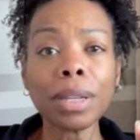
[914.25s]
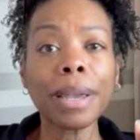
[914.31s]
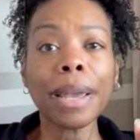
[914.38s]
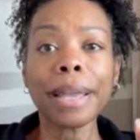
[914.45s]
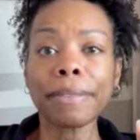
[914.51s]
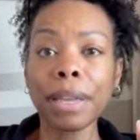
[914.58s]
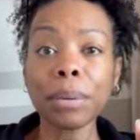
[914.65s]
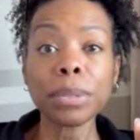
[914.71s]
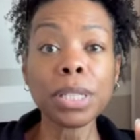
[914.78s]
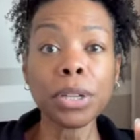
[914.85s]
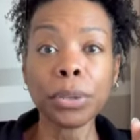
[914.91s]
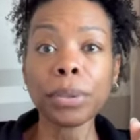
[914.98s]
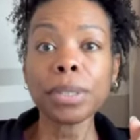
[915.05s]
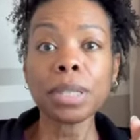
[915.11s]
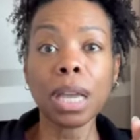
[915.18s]
and they will tell
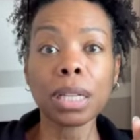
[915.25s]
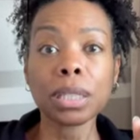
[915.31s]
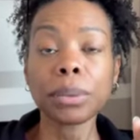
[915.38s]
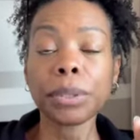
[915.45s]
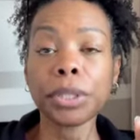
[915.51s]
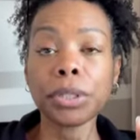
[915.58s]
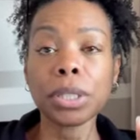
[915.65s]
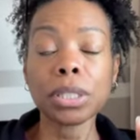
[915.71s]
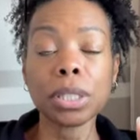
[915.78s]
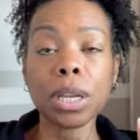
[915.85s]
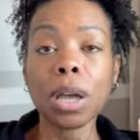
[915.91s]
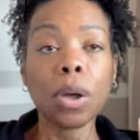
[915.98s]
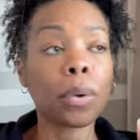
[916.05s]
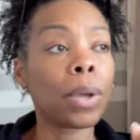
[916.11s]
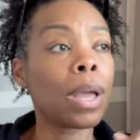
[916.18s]
you exactly where you need to
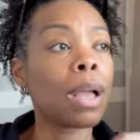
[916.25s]
go.